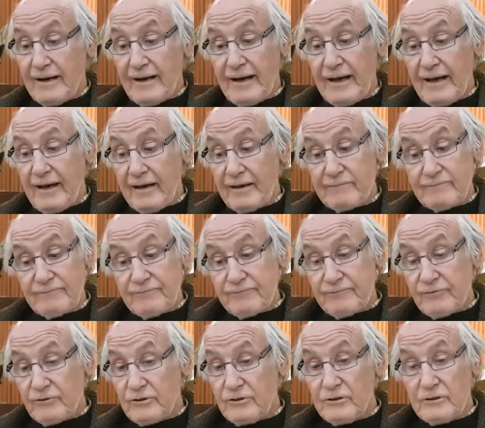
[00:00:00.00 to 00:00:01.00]
And
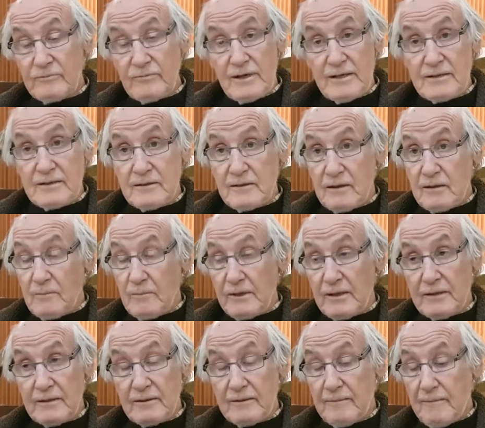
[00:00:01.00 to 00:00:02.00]
for good reason. I
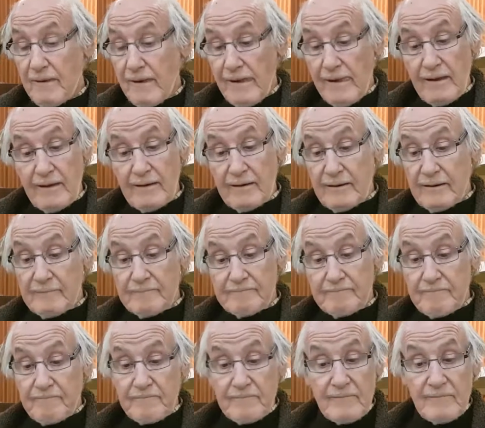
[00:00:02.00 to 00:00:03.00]
mean,
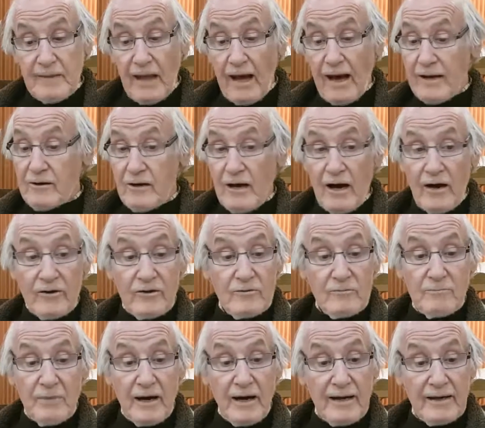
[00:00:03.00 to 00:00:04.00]
I don't know how
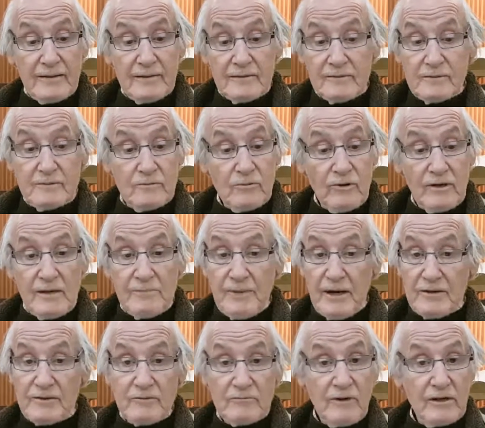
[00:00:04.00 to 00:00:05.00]
you'd buy 20
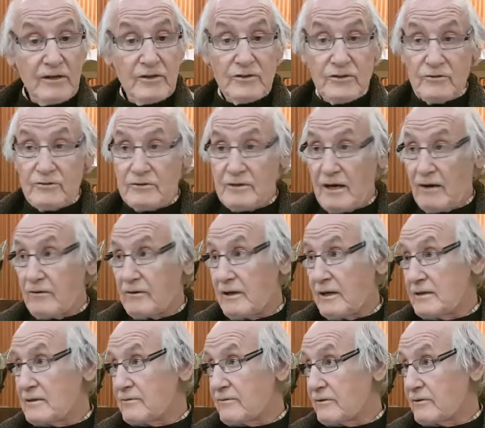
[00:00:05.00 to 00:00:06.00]
pairs of running shoes
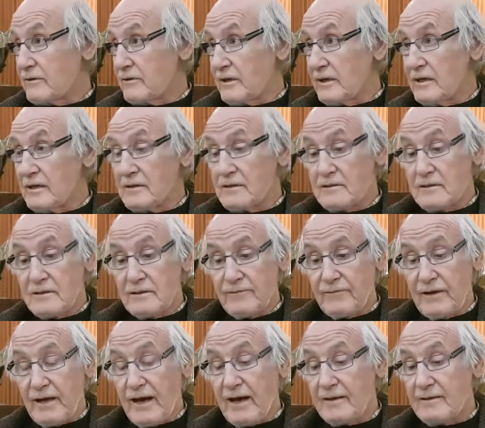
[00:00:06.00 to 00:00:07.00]
nowadays for your kids if
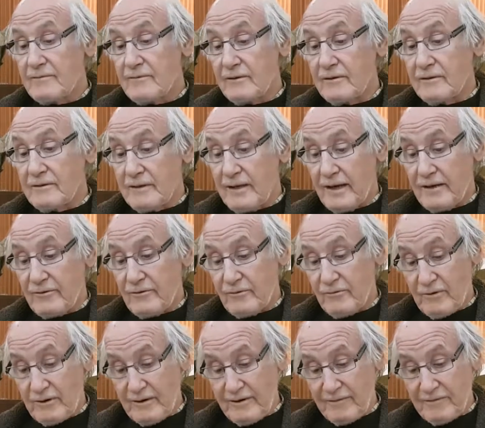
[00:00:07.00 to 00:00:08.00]
you had 10 or
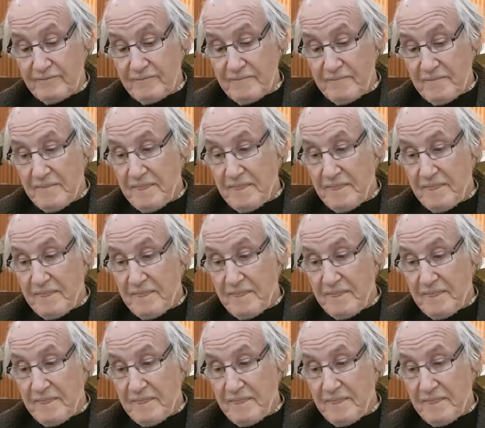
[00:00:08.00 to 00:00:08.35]
20 of them.